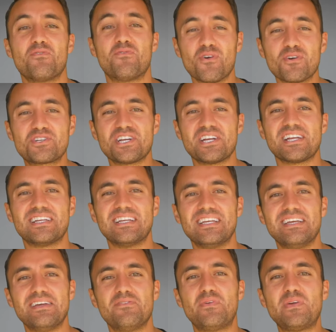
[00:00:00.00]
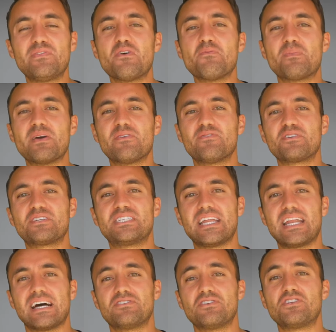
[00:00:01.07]
Fortunately, Vivobarefoot set
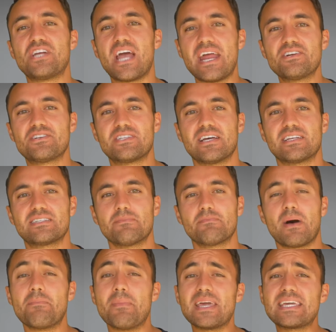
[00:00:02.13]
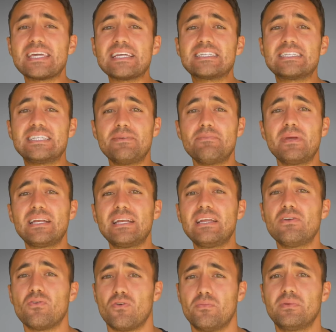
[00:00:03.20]
out to change that by making seemingly
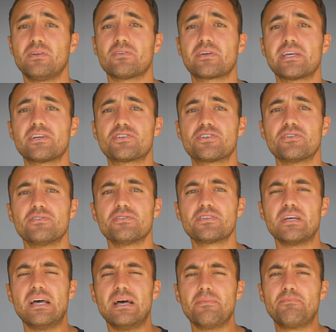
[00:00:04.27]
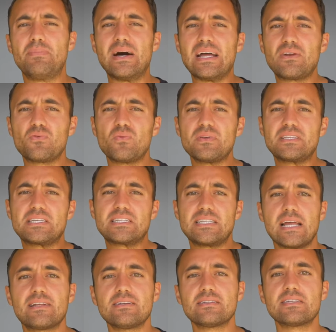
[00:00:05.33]
normal looking shoes, but with
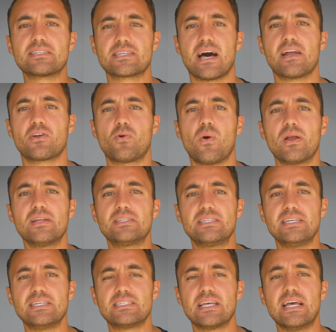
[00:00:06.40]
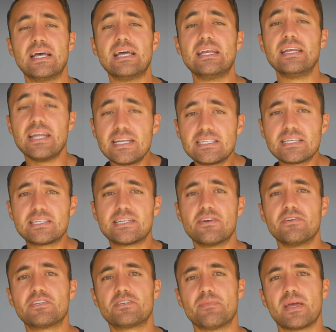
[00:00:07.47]
subtle design qualities necessary
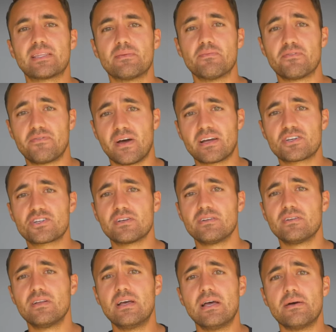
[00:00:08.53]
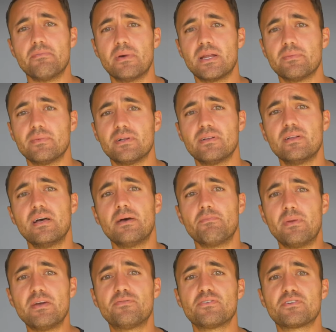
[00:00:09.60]
to make them functional, minimal,
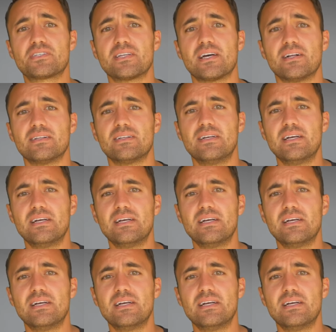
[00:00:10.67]
barefoot style.